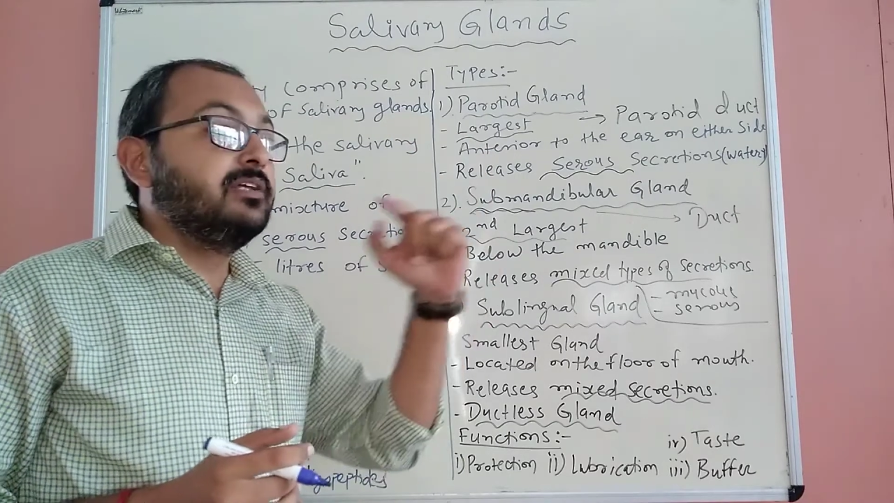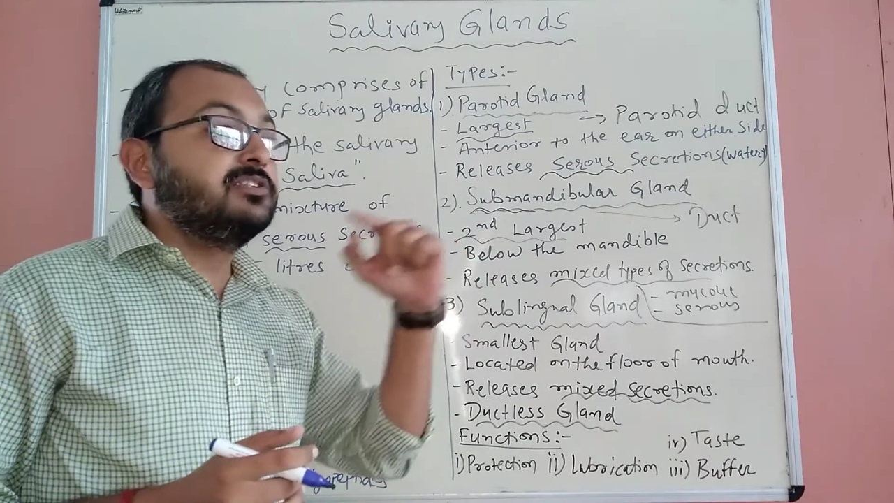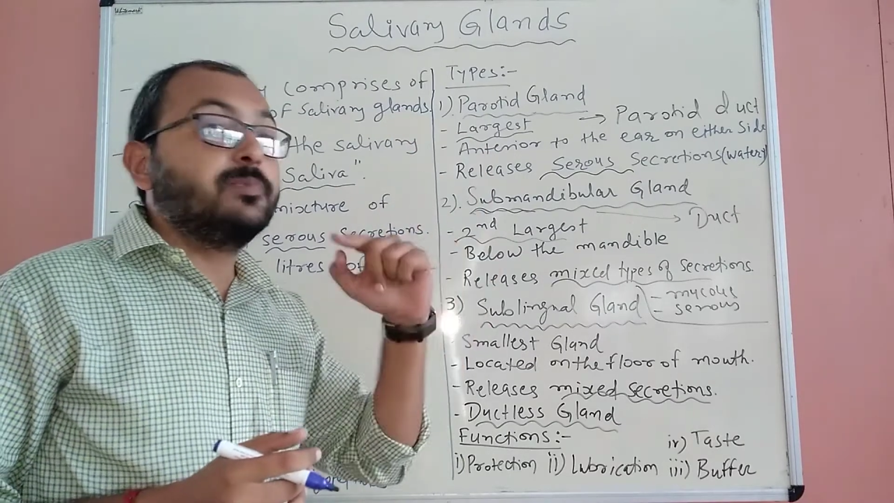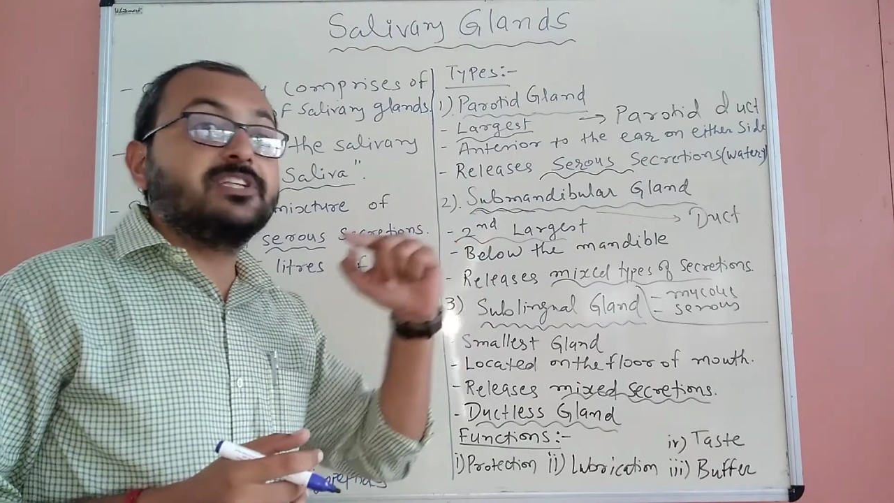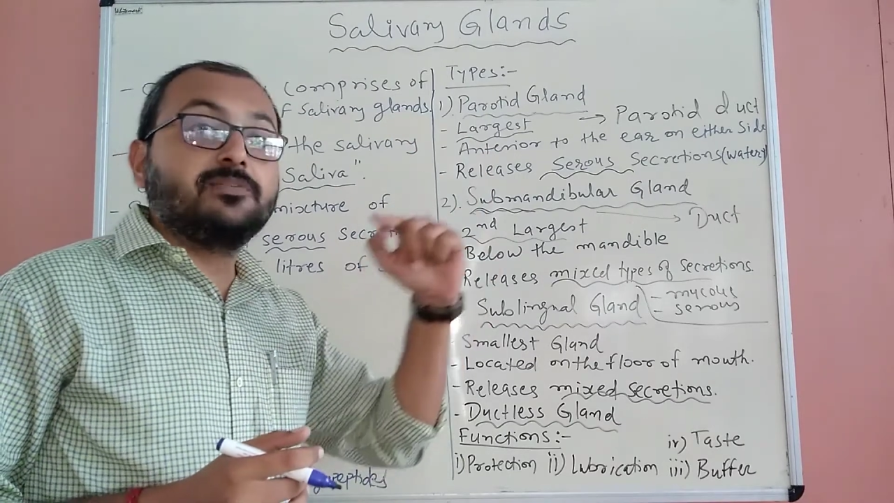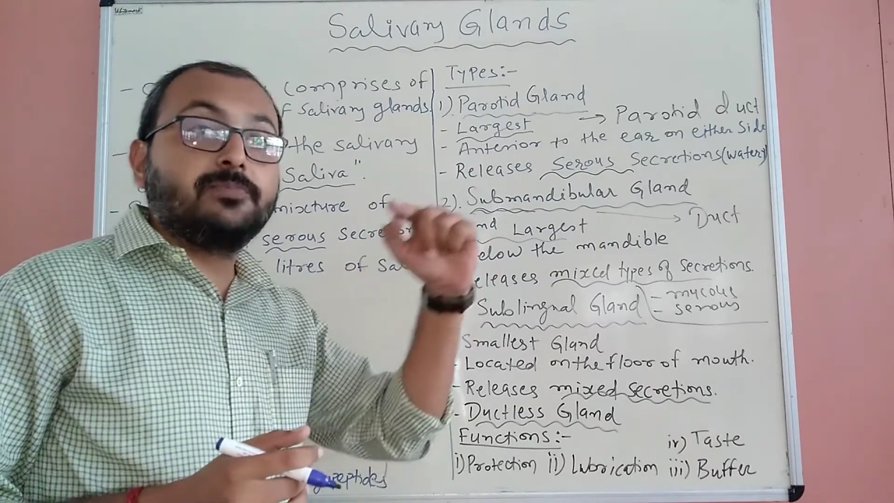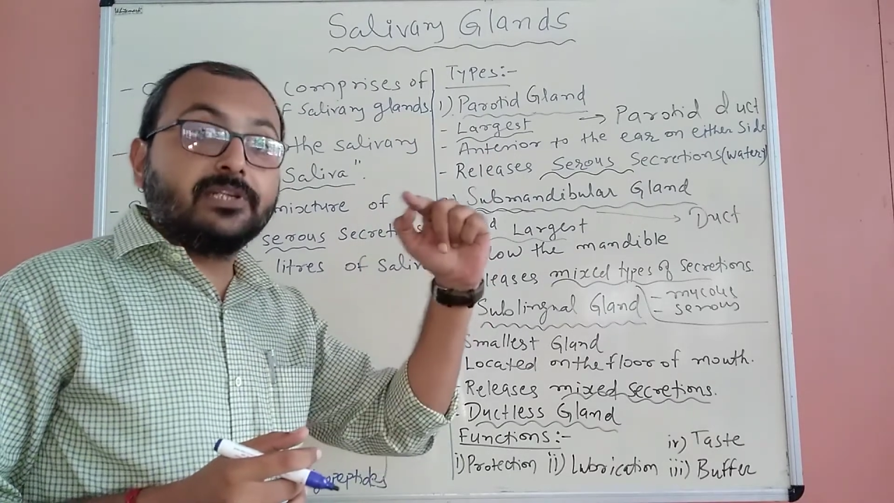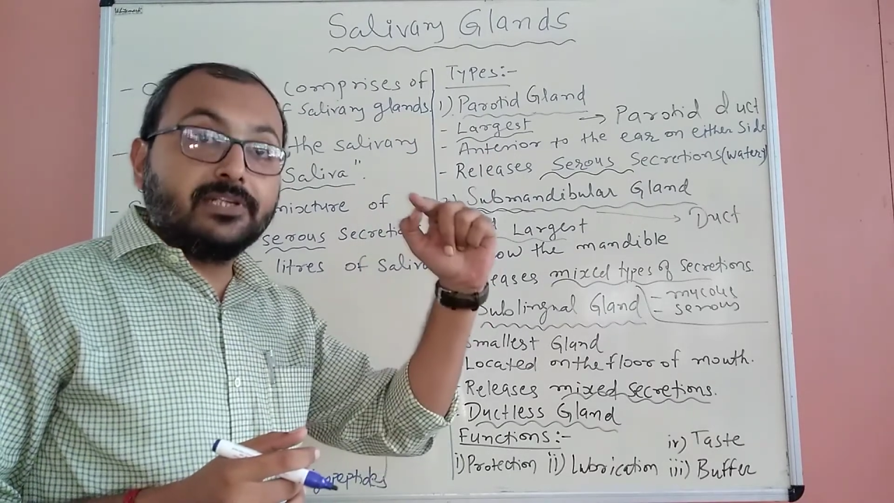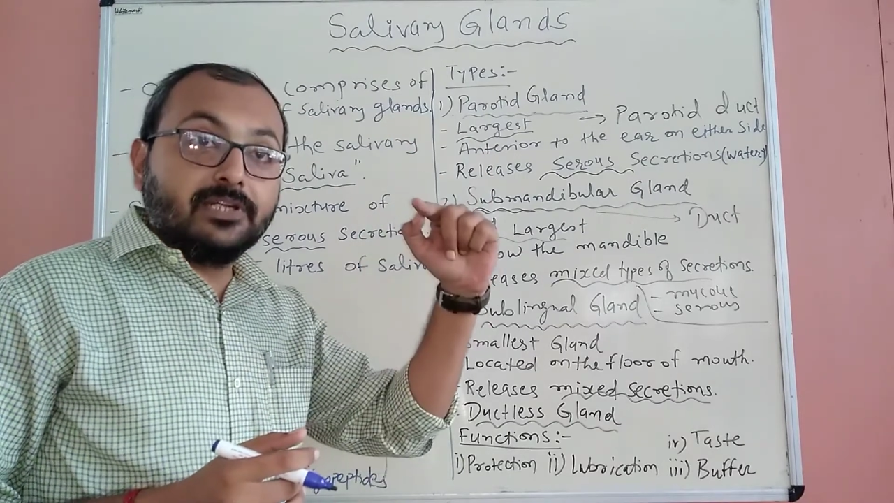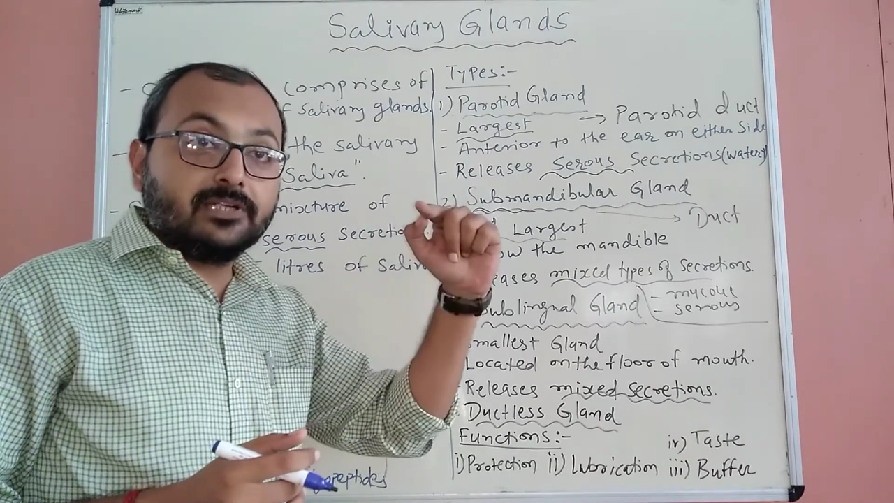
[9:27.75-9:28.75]

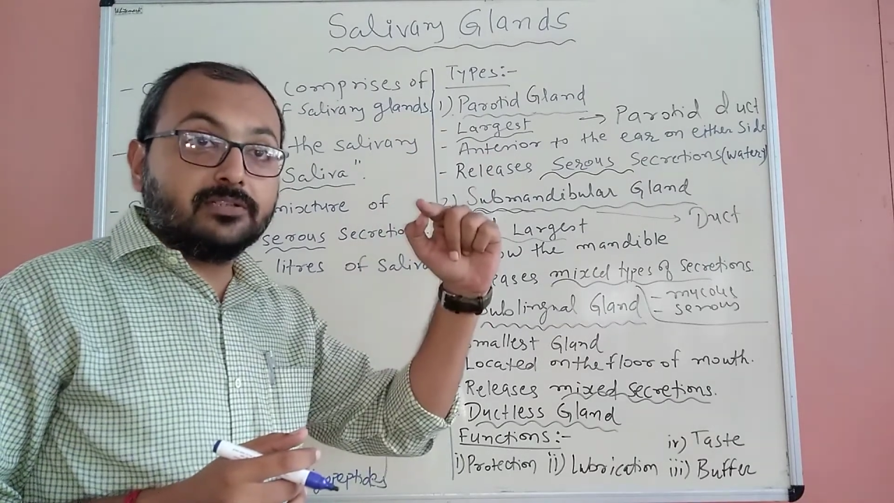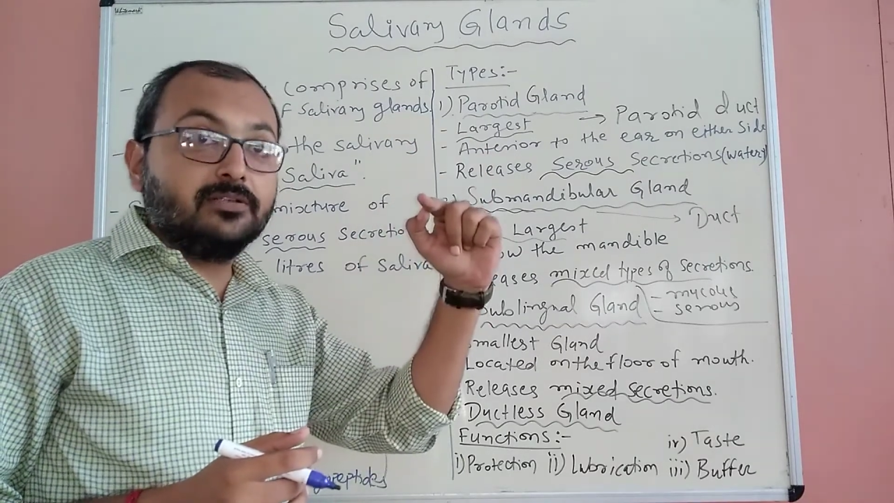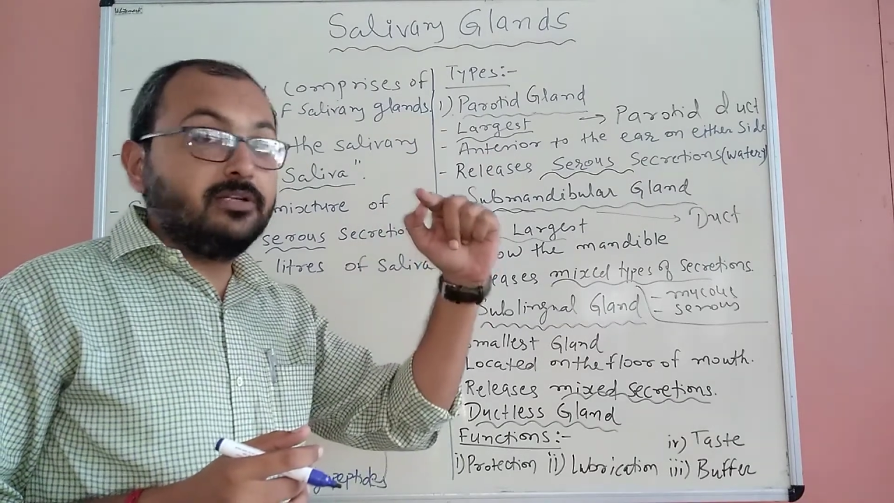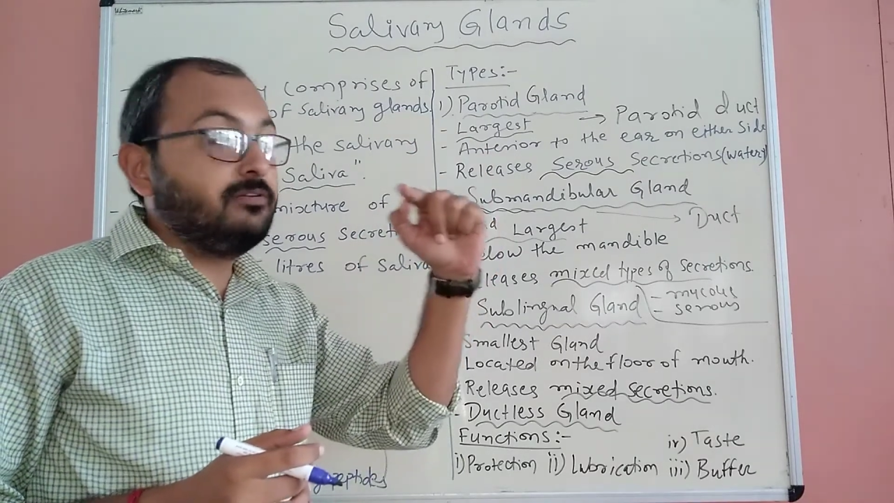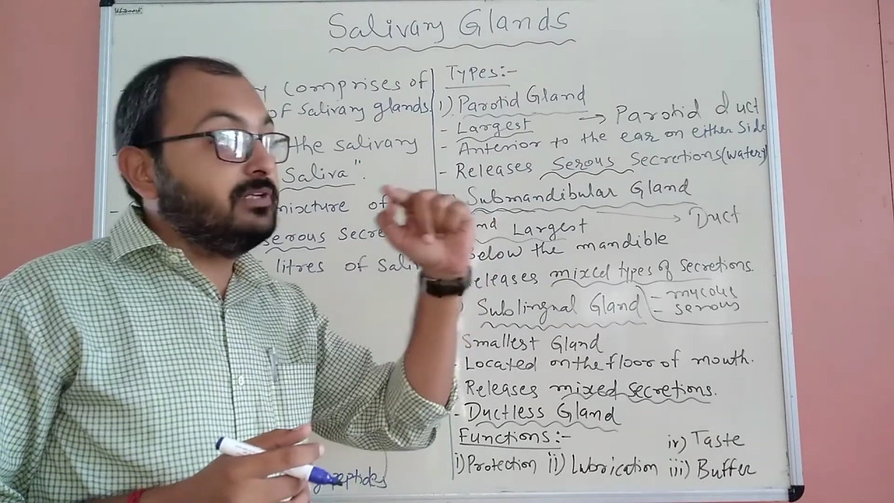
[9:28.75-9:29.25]
specific duct